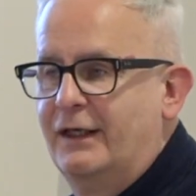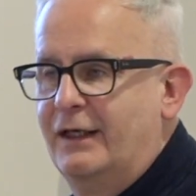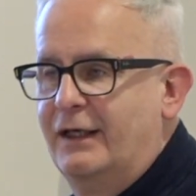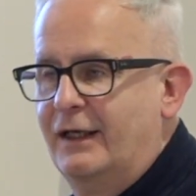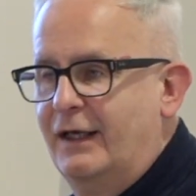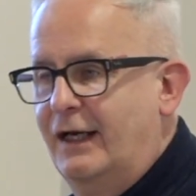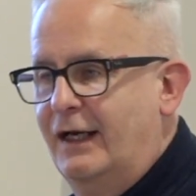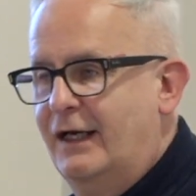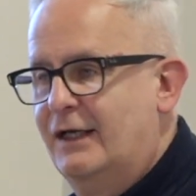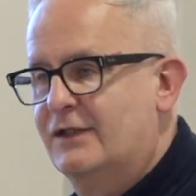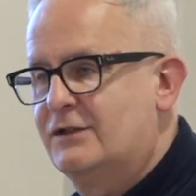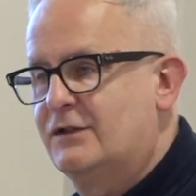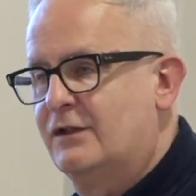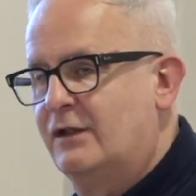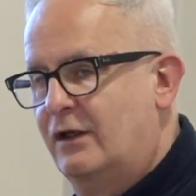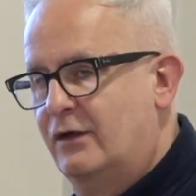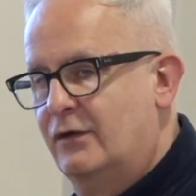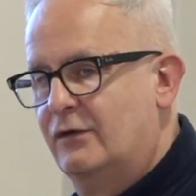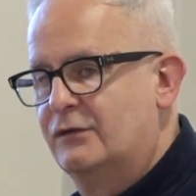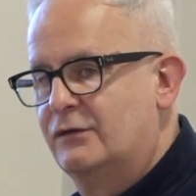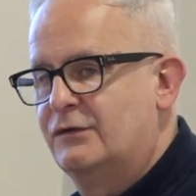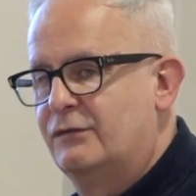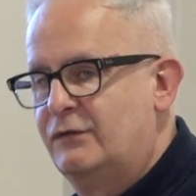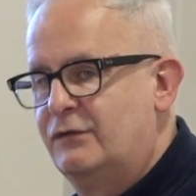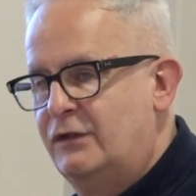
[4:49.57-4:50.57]
has
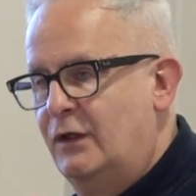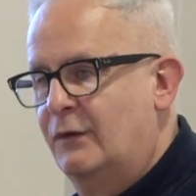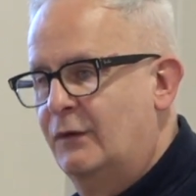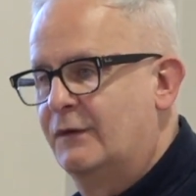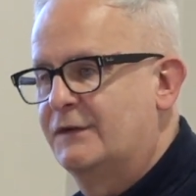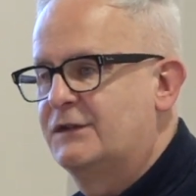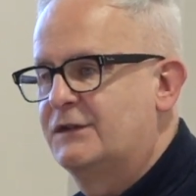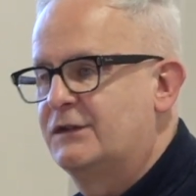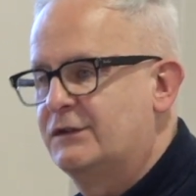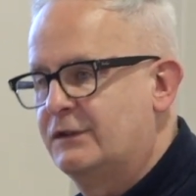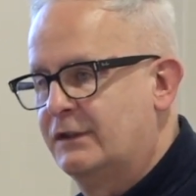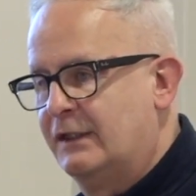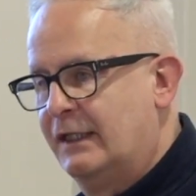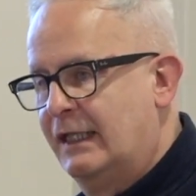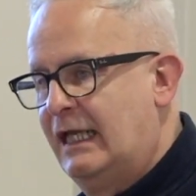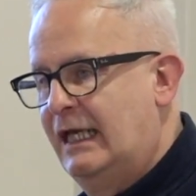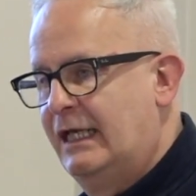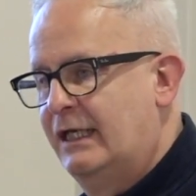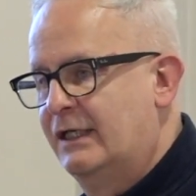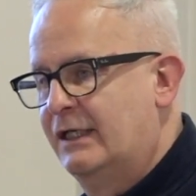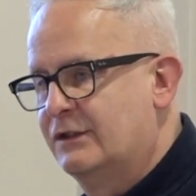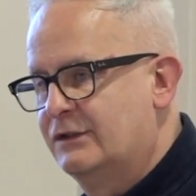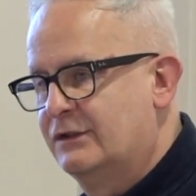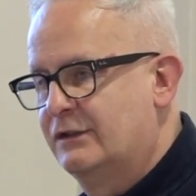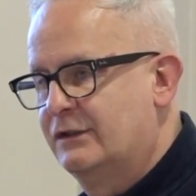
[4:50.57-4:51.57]
loads of nuances and
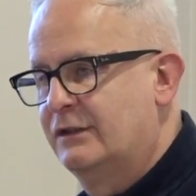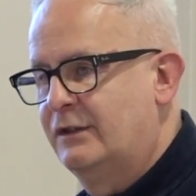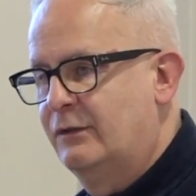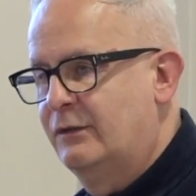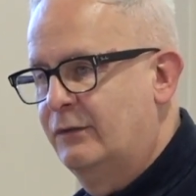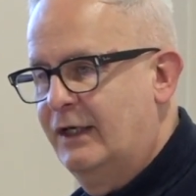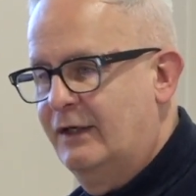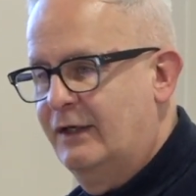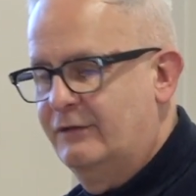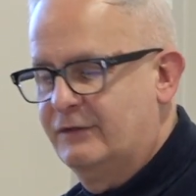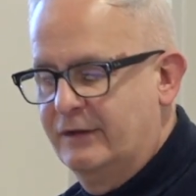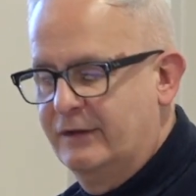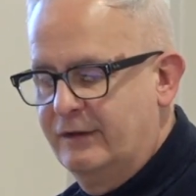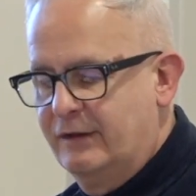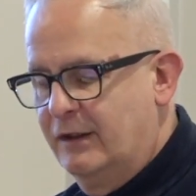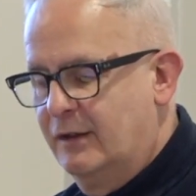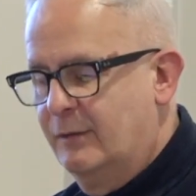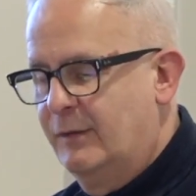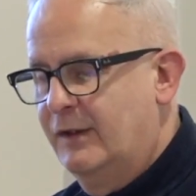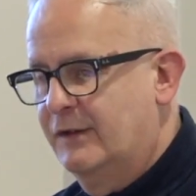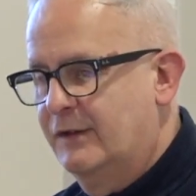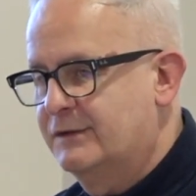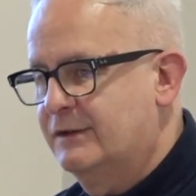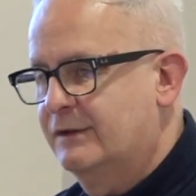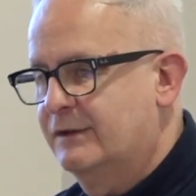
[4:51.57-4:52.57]
layers that we have to think
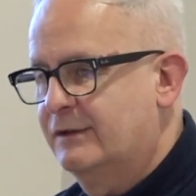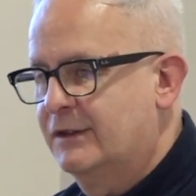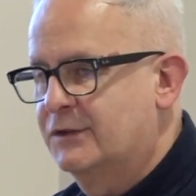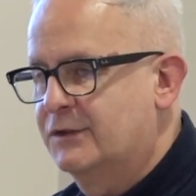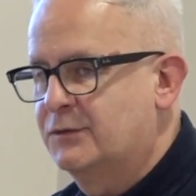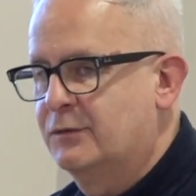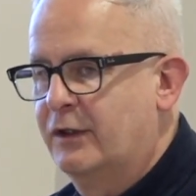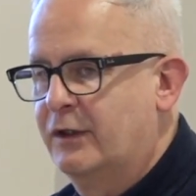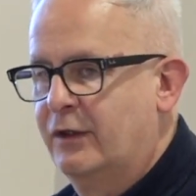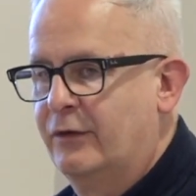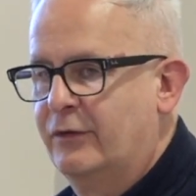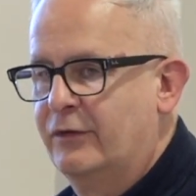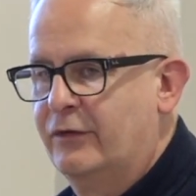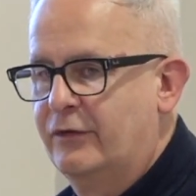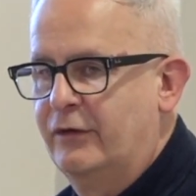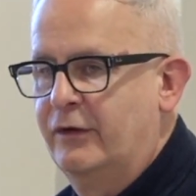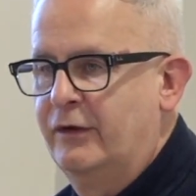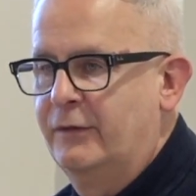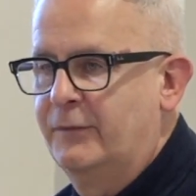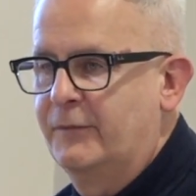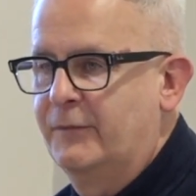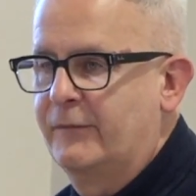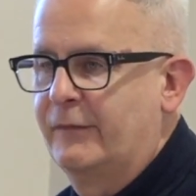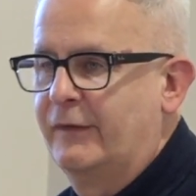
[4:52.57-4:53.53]
about as we're going through.